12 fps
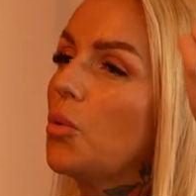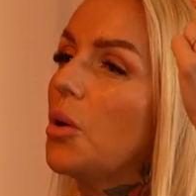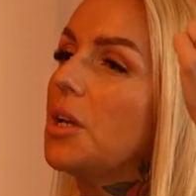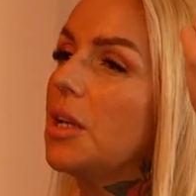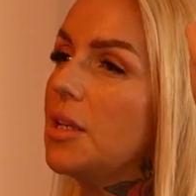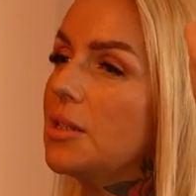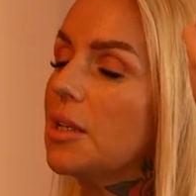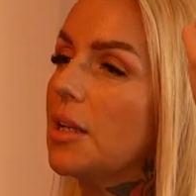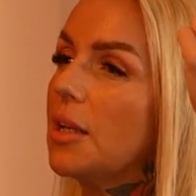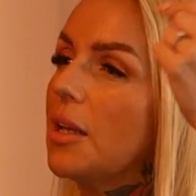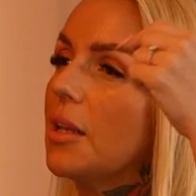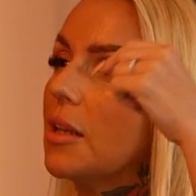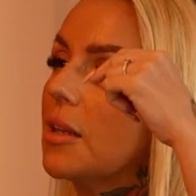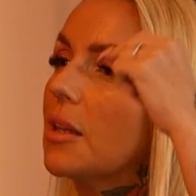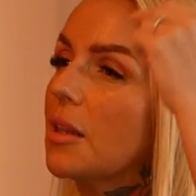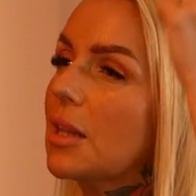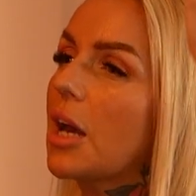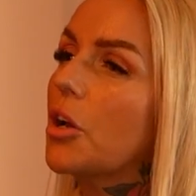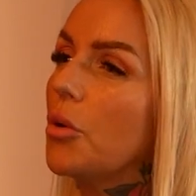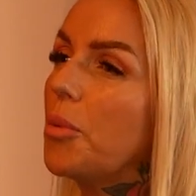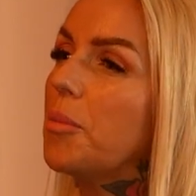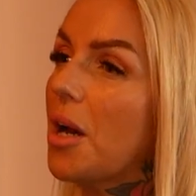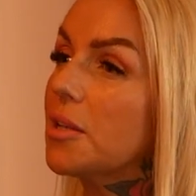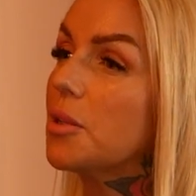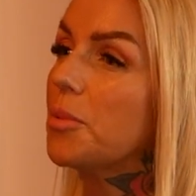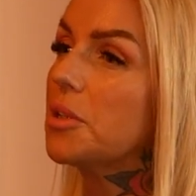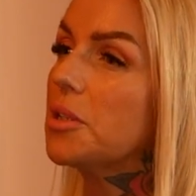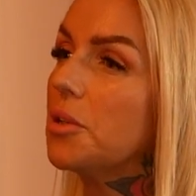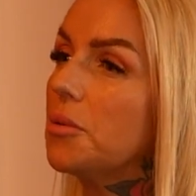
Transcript: quite easily that could be possible